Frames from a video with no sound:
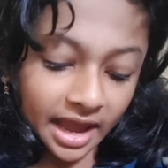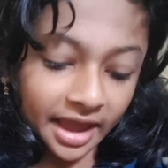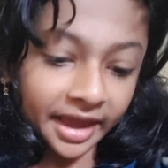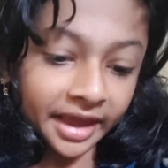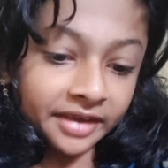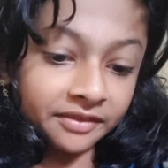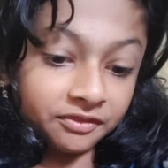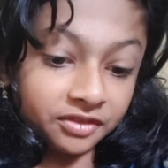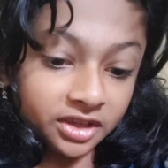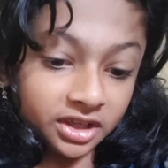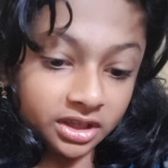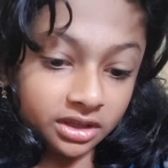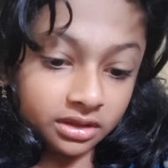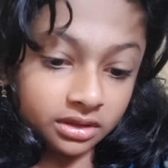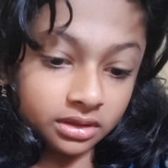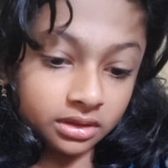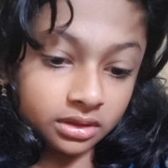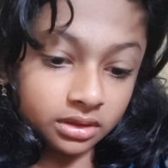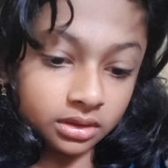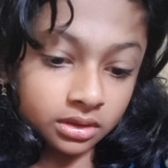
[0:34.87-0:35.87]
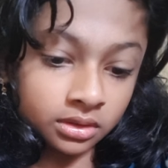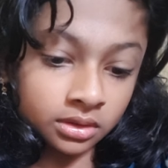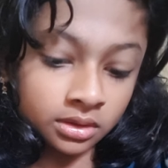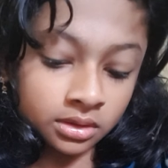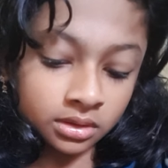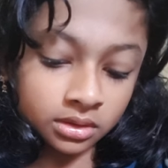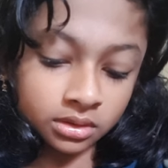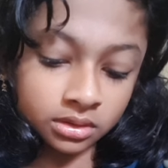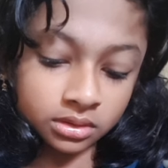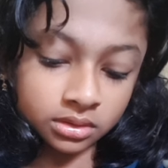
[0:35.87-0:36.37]
heavy.
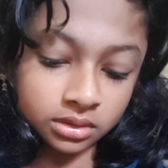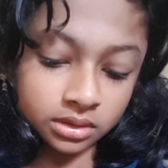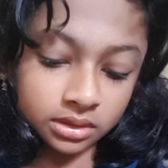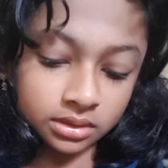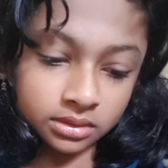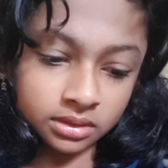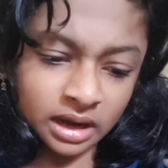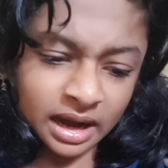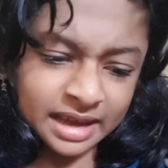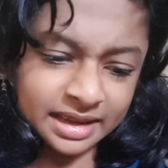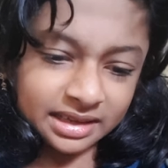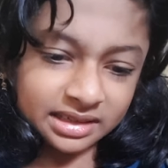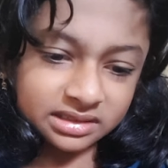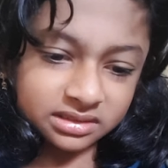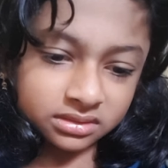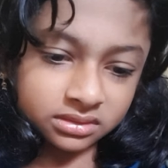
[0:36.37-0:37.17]
Like